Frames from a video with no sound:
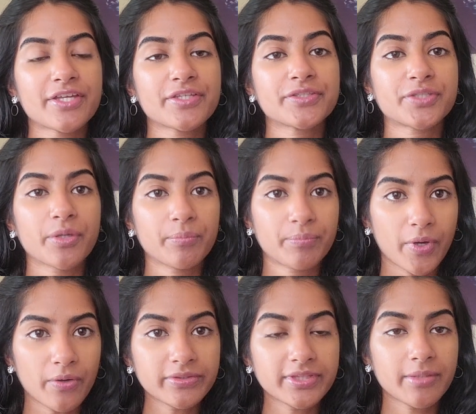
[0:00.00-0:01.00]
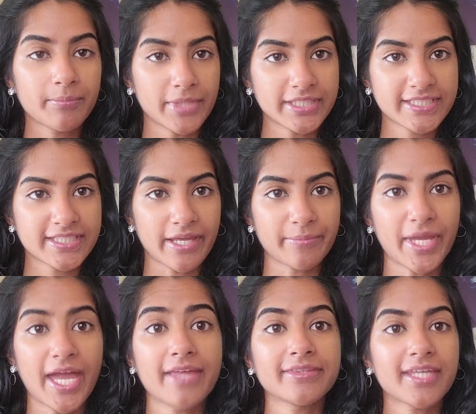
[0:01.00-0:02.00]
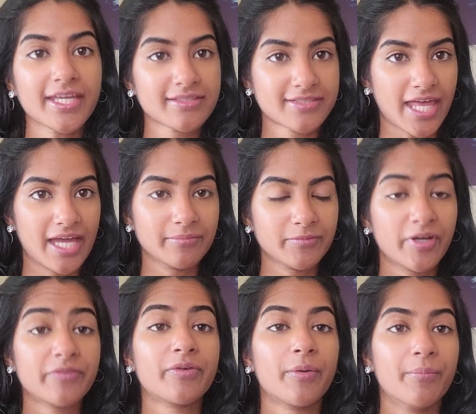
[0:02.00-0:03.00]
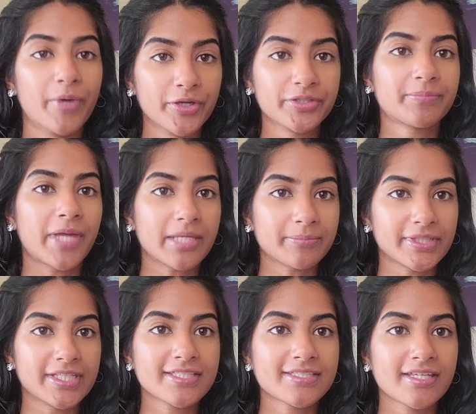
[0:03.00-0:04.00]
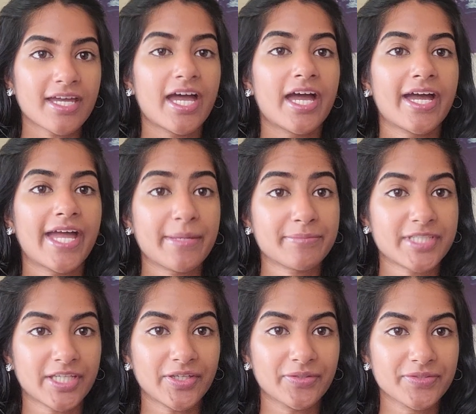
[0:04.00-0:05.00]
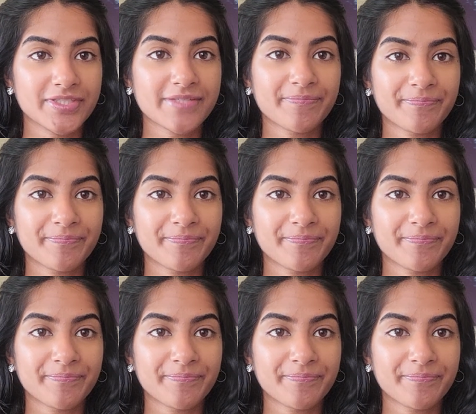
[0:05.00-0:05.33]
So both the mid-sem and the exam for both papers are MCQs.